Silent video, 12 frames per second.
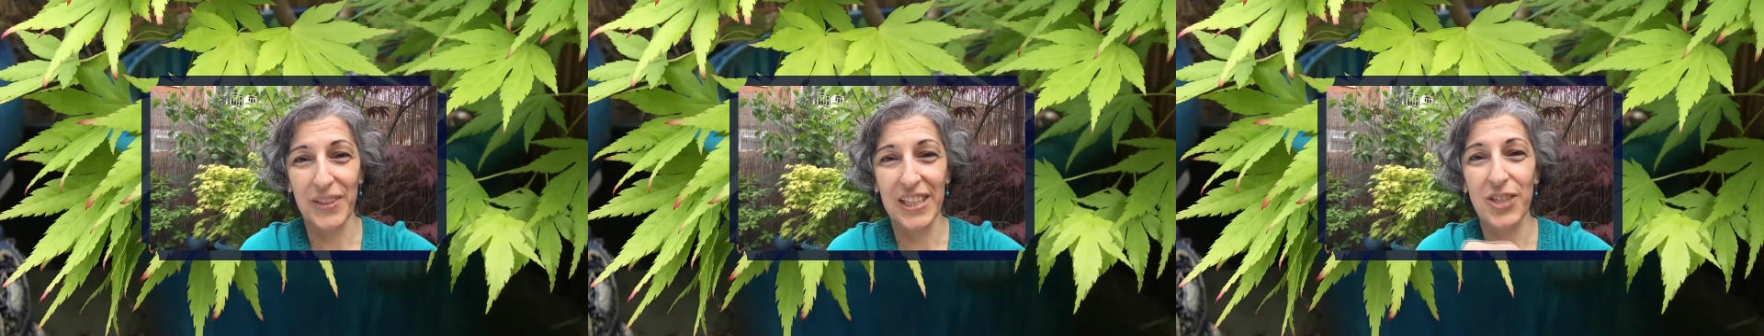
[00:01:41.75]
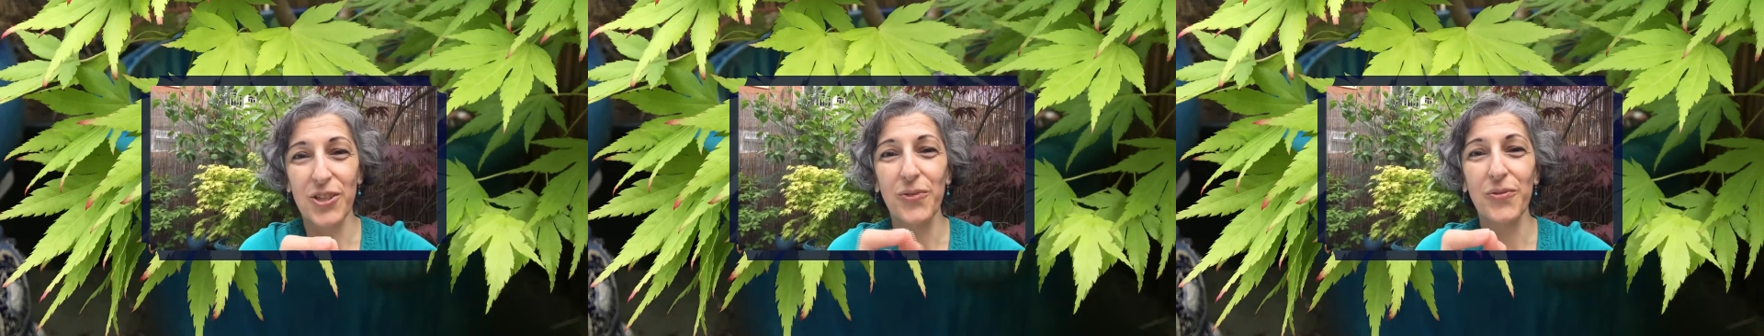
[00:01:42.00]

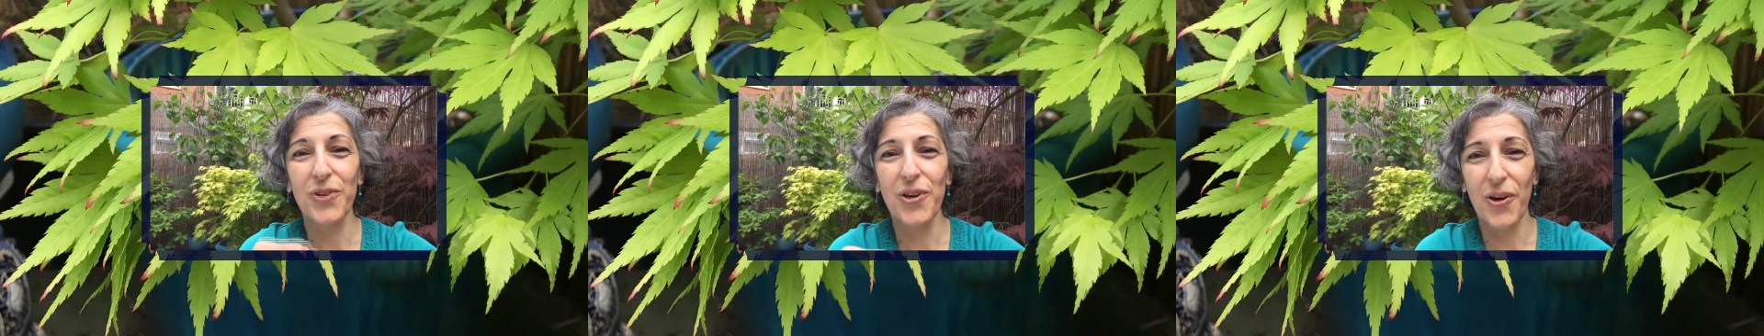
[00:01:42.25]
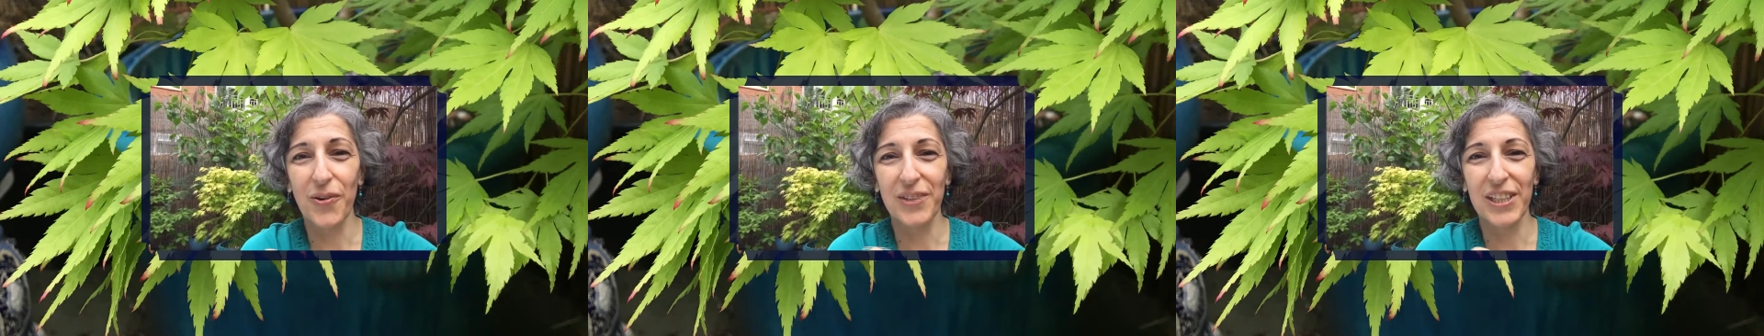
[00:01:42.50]
that you
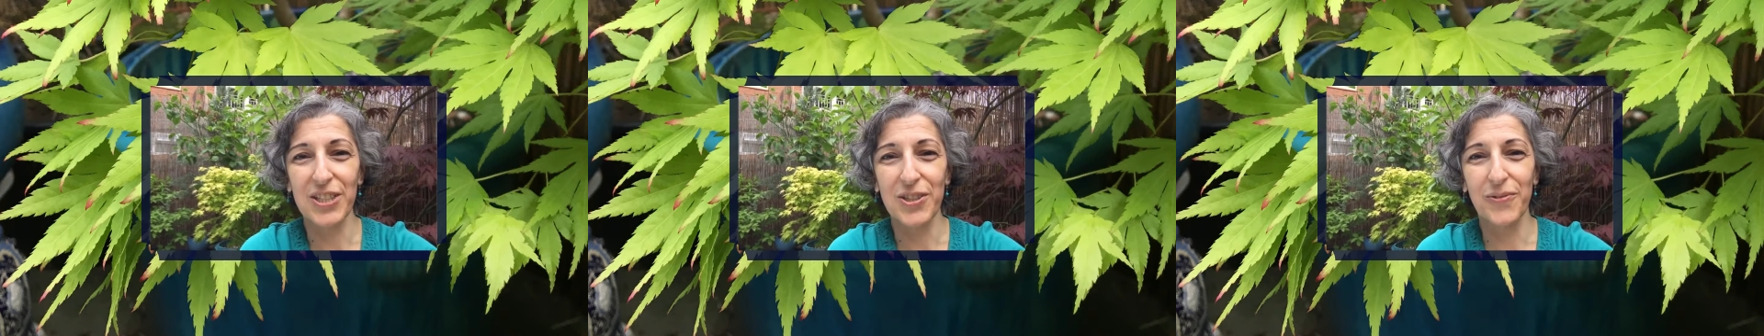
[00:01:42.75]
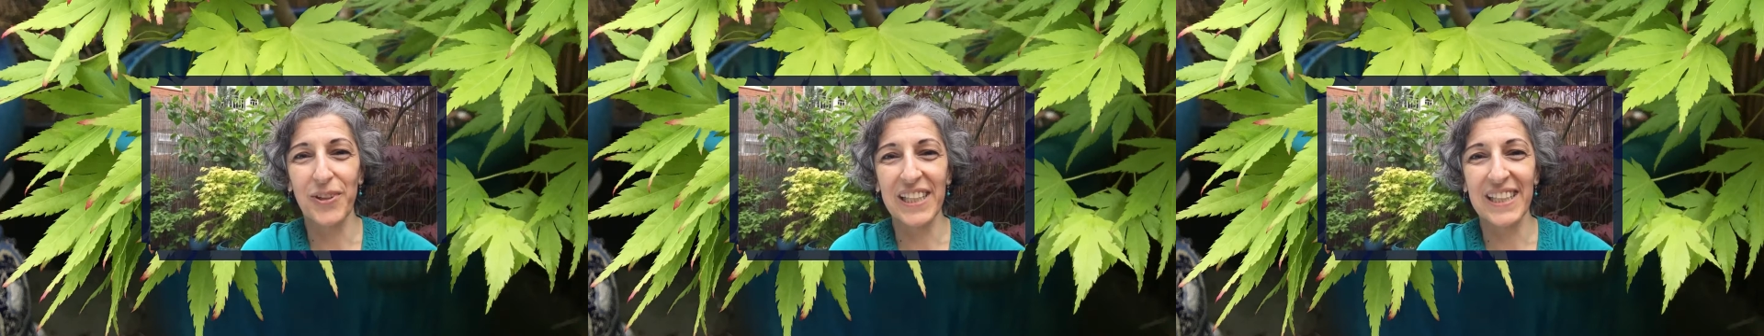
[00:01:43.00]
know that
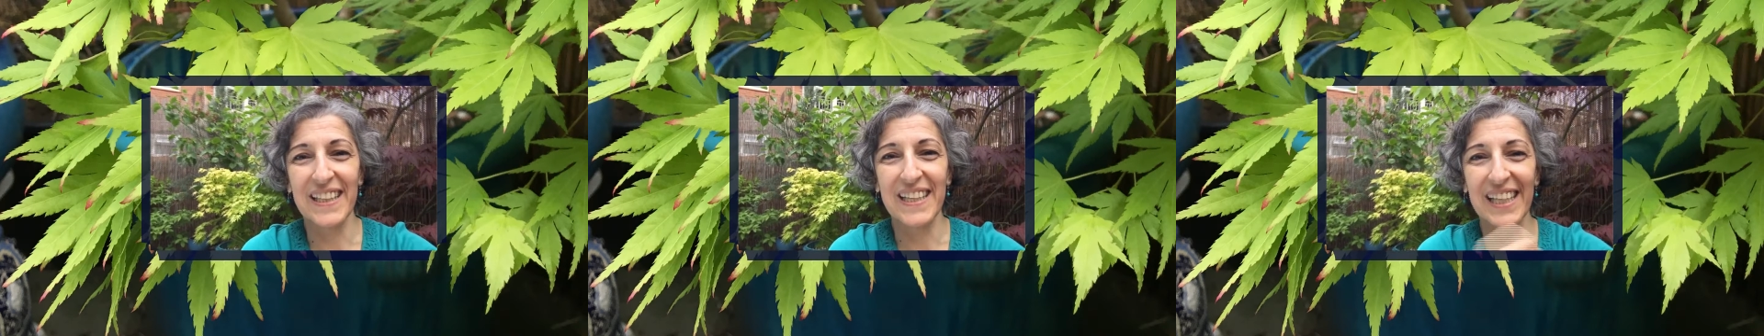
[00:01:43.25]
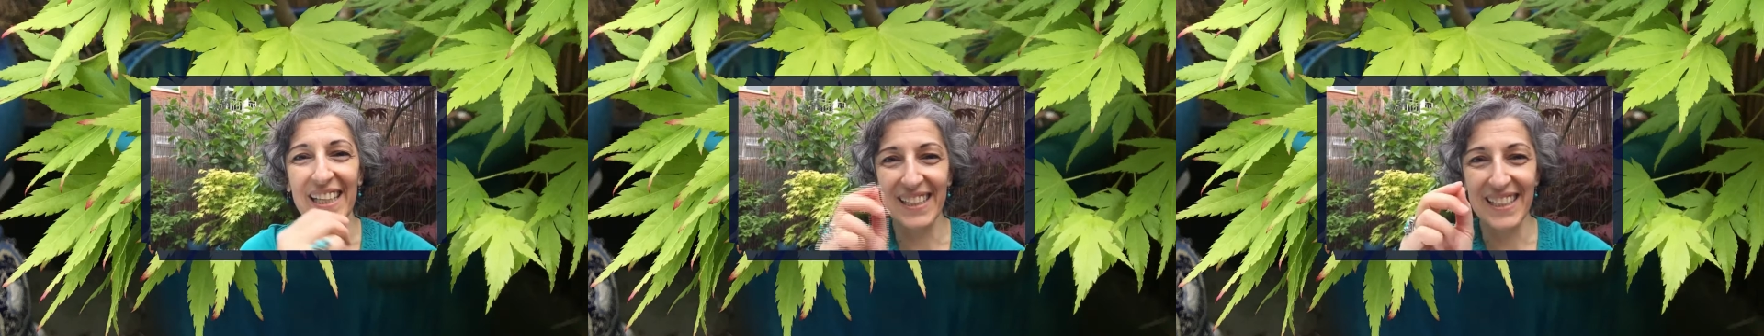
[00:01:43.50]
you can
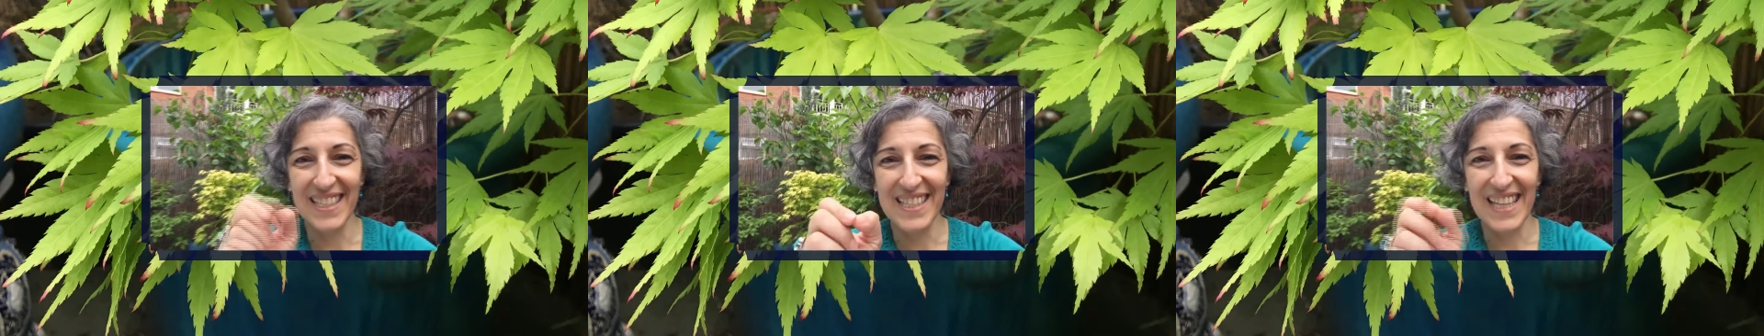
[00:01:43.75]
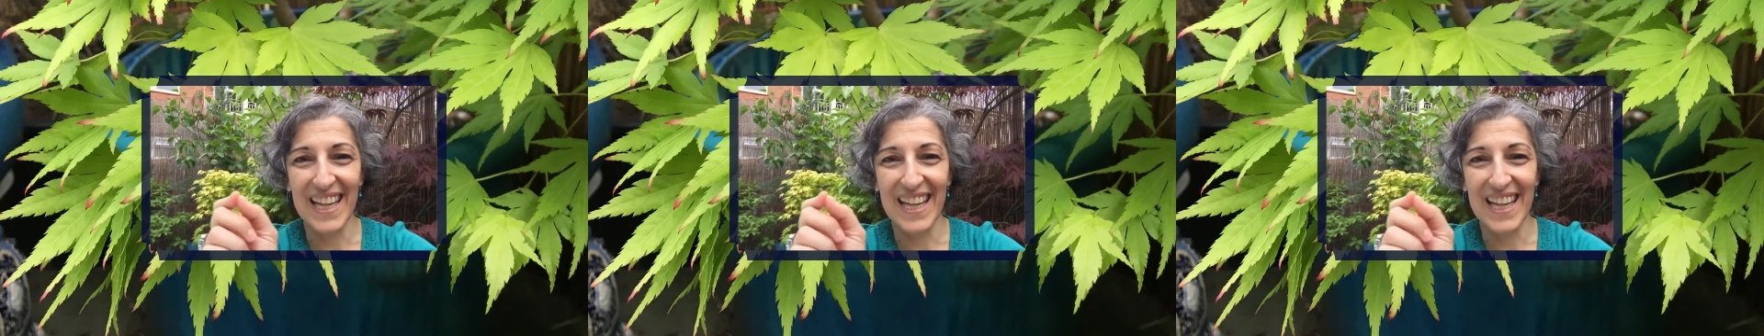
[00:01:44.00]
take this